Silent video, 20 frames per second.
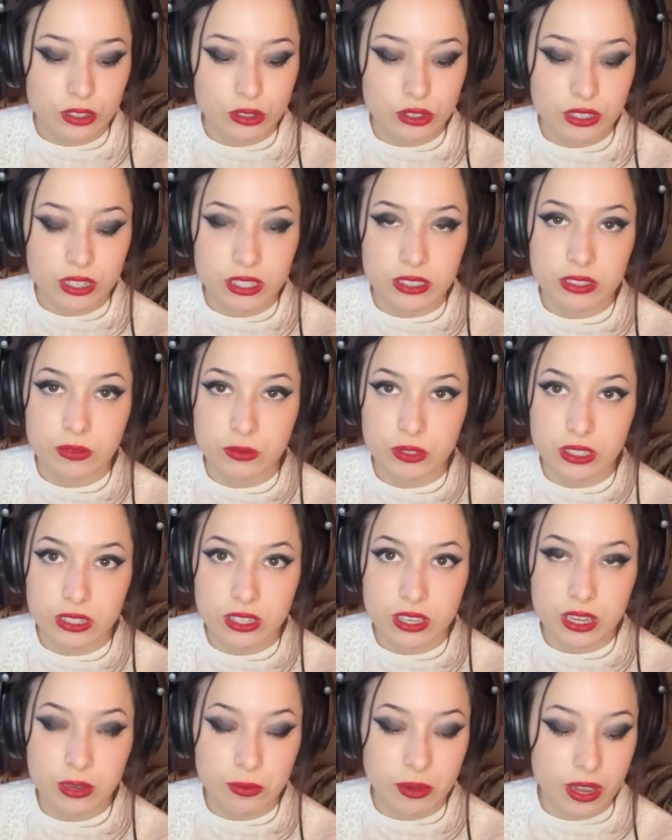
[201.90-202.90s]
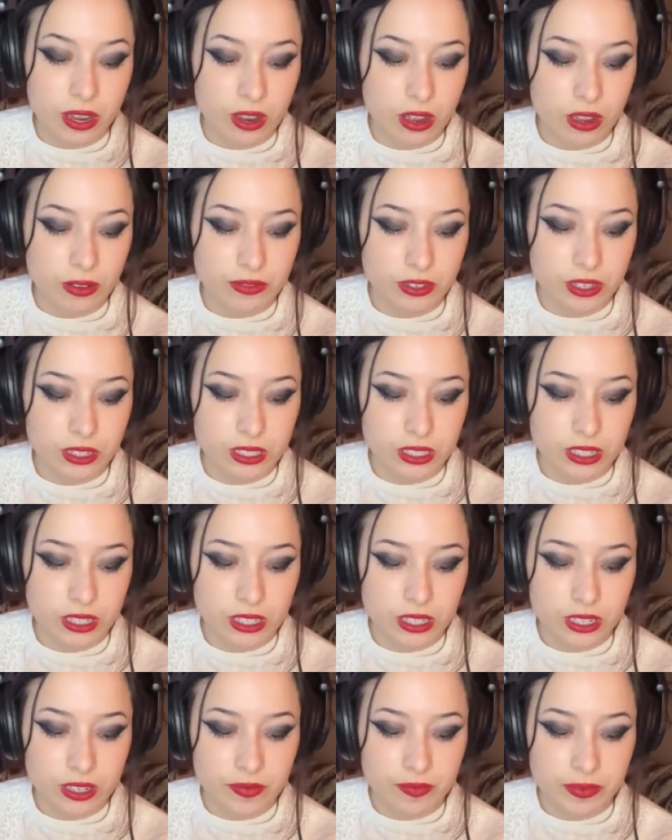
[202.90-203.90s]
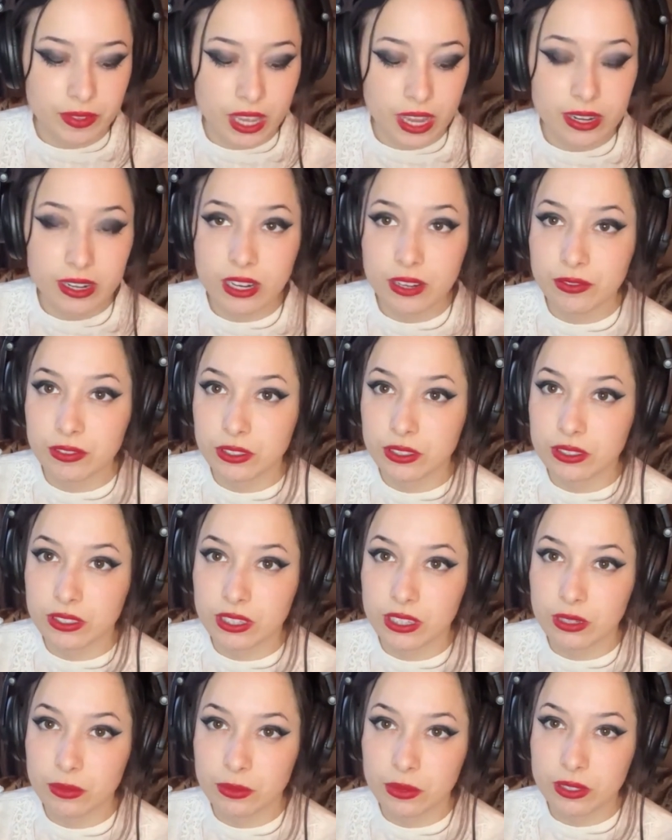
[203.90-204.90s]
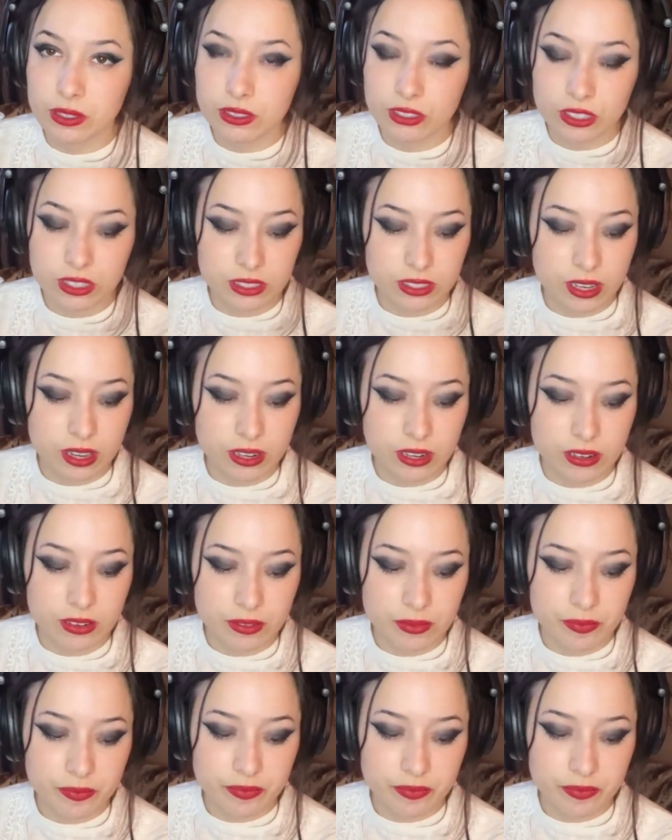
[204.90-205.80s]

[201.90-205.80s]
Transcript: You should get some sleep, I offered. I never sleep, she said.